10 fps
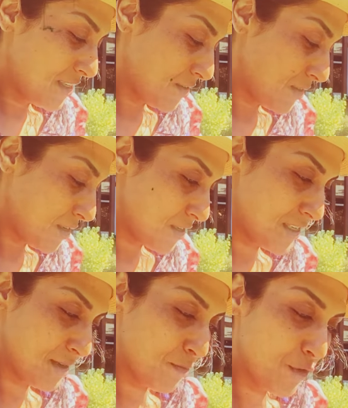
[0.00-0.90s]
so there's
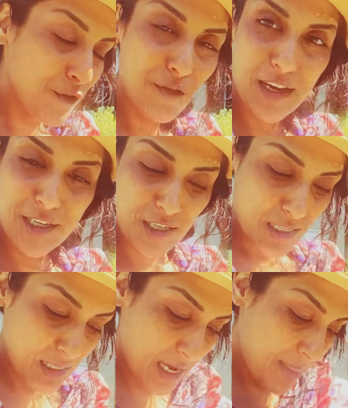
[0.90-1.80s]
some root
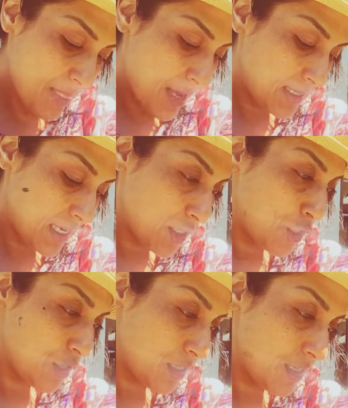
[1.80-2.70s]
veggies, and that's
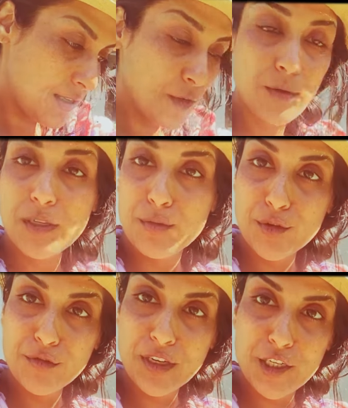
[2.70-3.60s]
actually the only
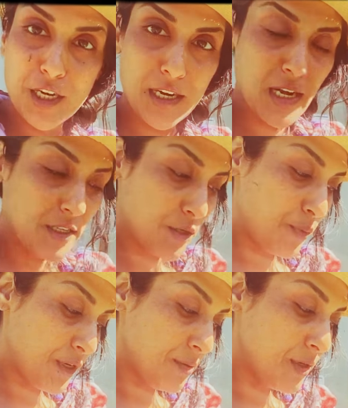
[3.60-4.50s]
root veggie I got. So
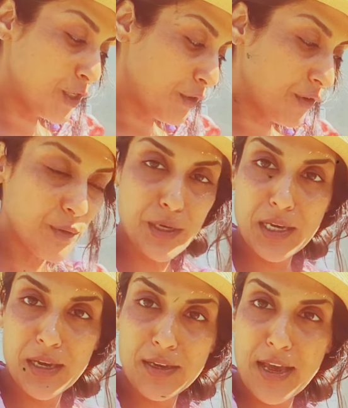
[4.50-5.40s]
pretty much every
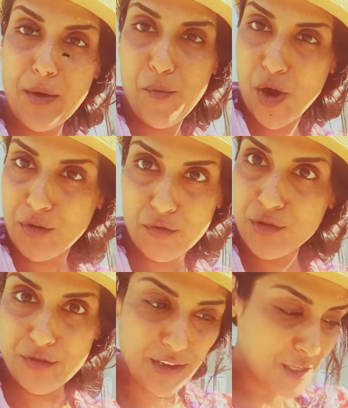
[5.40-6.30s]
week I get one
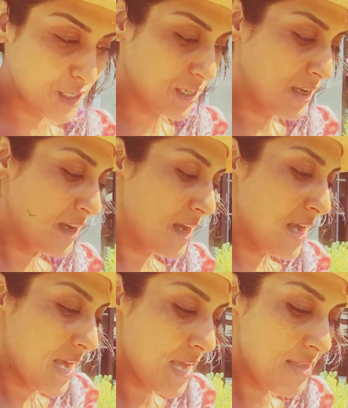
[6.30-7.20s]
root veggie,
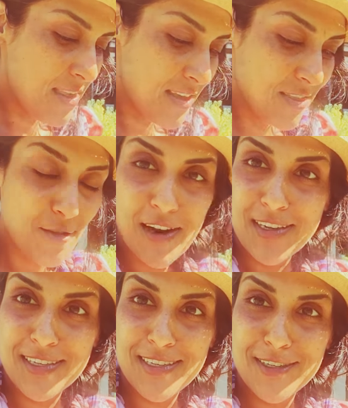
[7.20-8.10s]
And then the
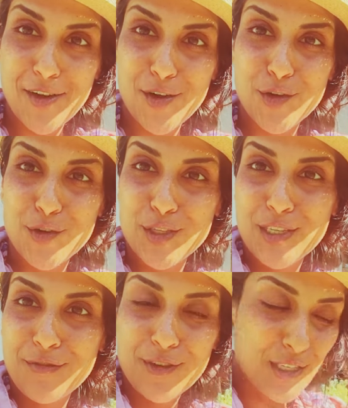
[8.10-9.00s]
rest is all
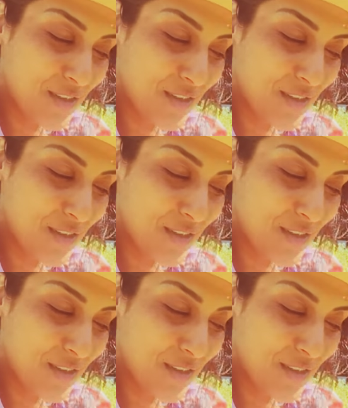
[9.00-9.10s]
cruciferous